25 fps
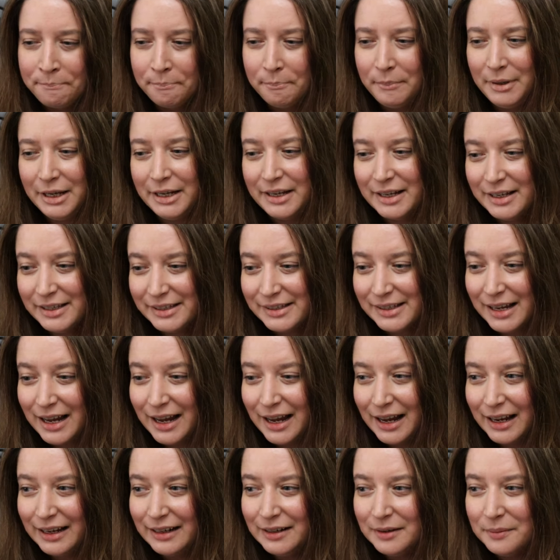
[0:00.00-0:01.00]
Because
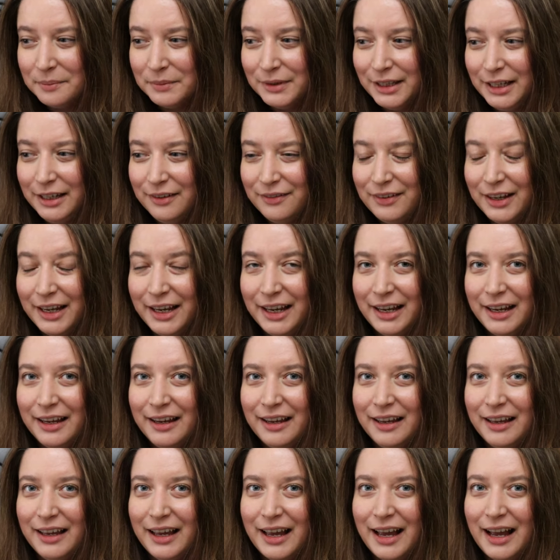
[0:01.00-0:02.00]
I am
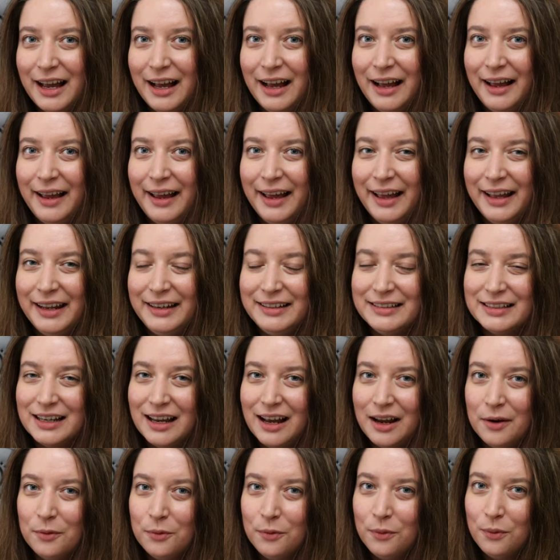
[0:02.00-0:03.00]
leaving and
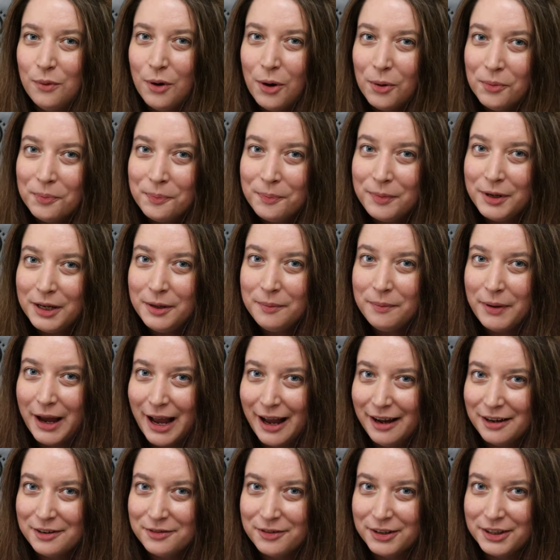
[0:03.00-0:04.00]
I won't be
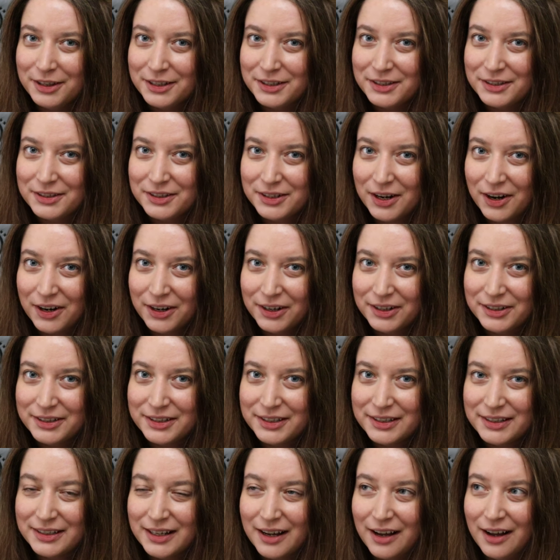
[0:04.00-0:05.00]
back for the
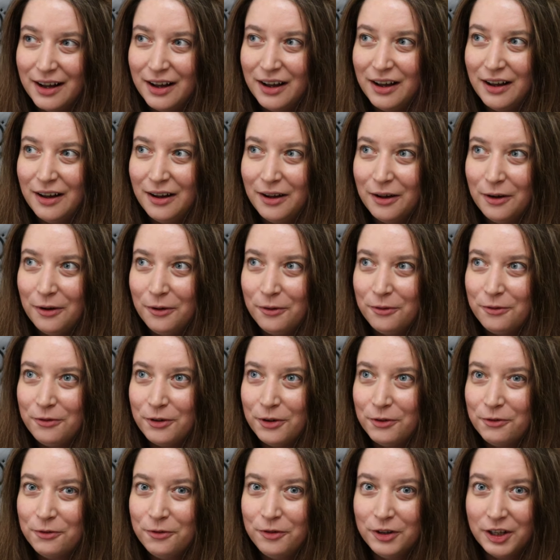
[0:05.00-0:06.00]
start of
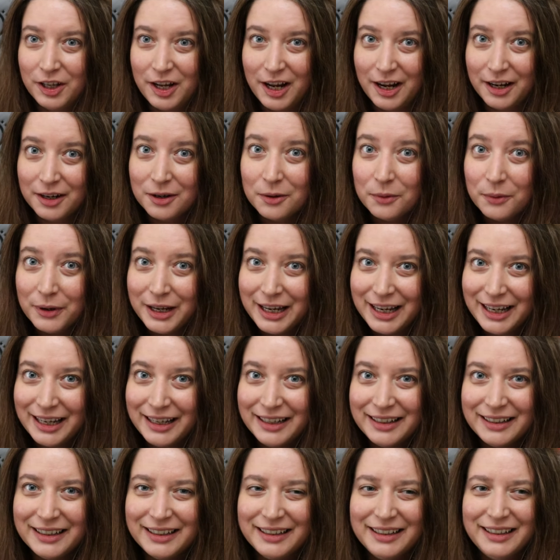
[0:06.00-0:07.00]

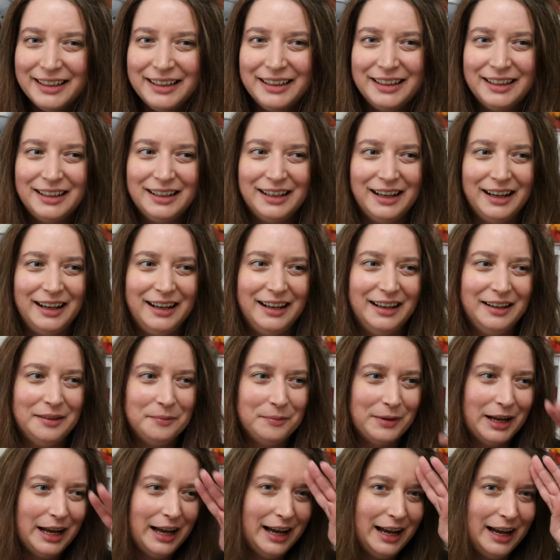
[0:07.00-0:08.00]
Vlogoween,
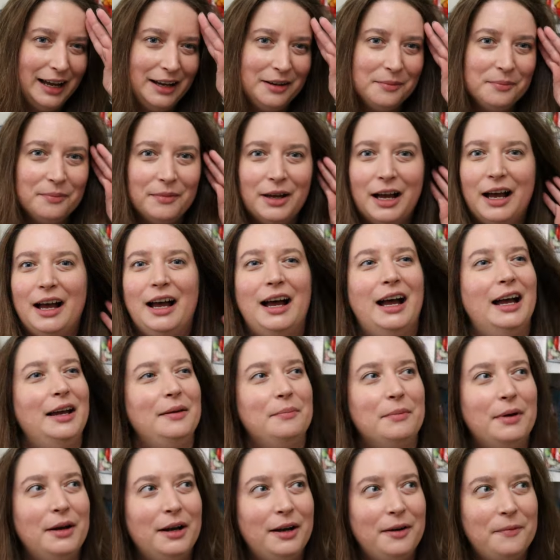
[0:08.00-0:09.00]

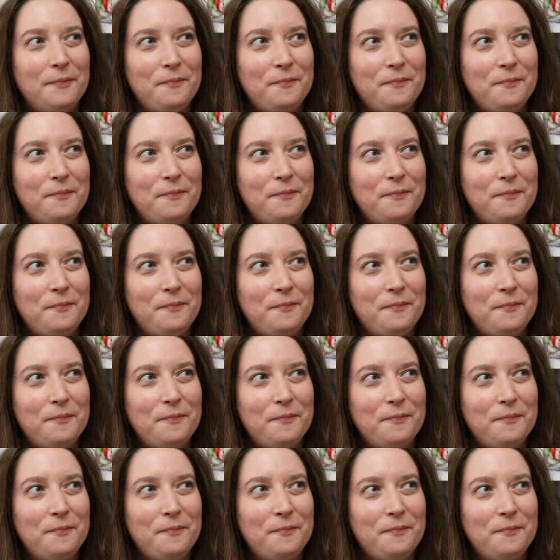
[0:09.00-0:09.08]
I'm